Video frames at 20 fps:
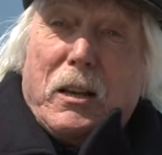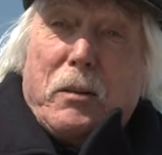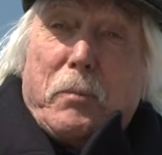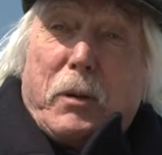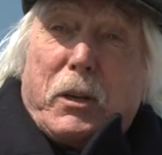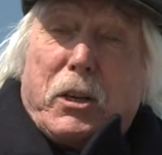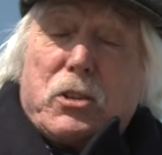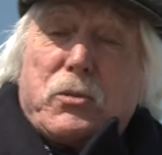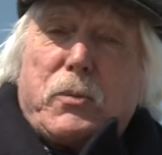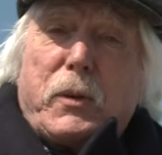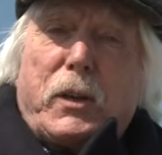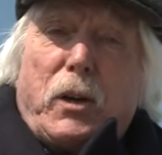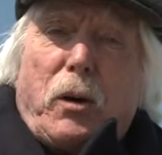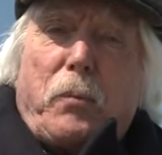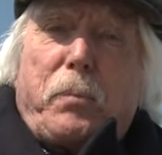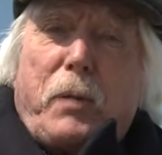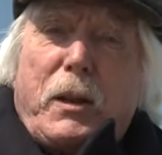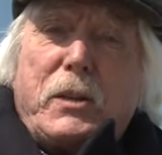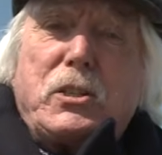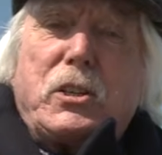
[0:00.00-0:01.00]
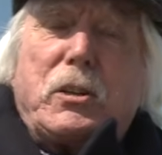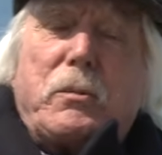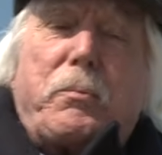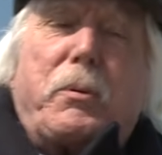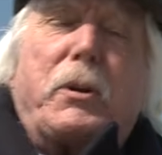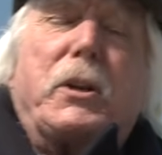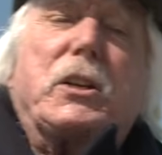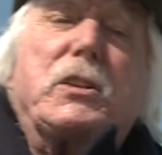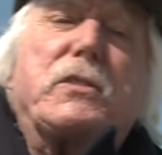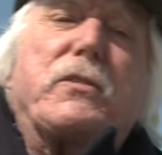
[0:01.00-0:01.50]
because we've got plenty of
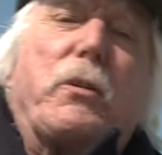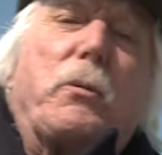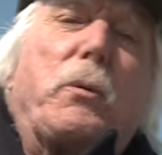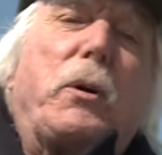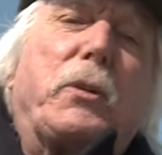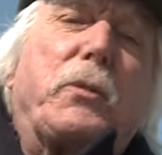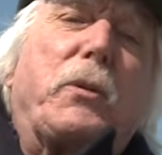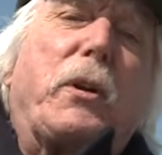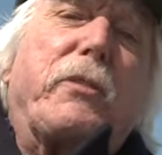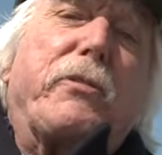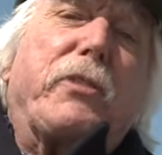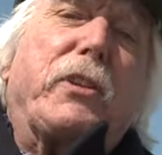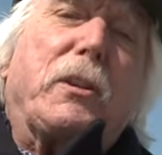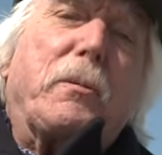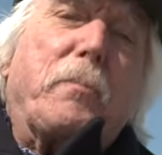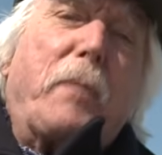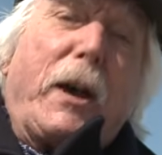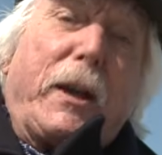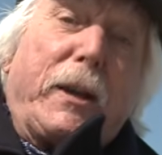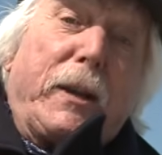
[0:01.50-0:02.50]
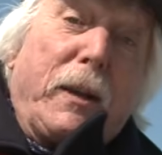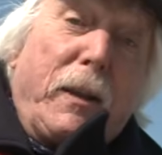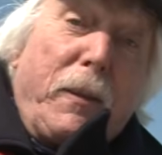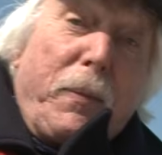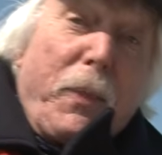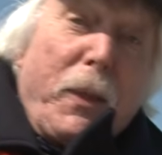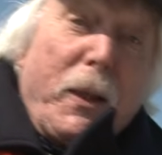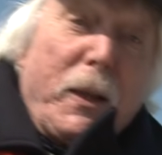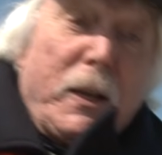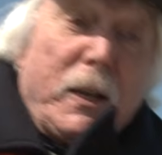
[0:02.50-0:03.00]
breeze for one reef in the main.
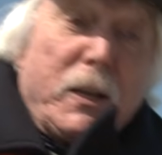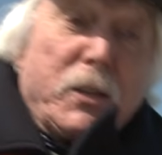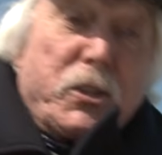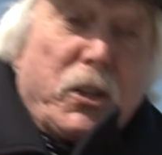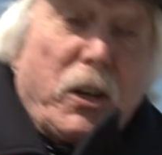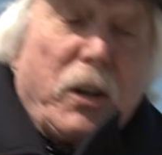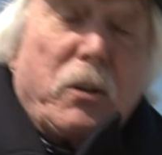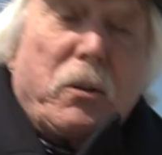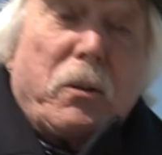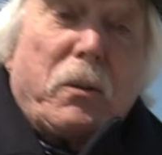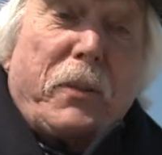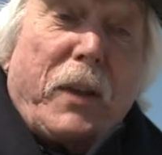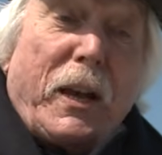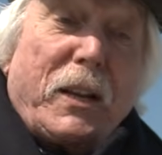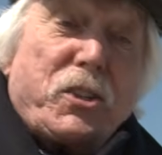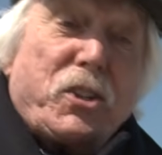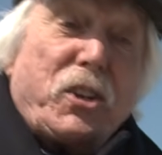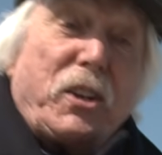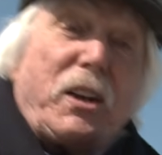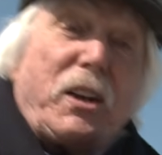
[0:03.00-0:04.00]
So that's a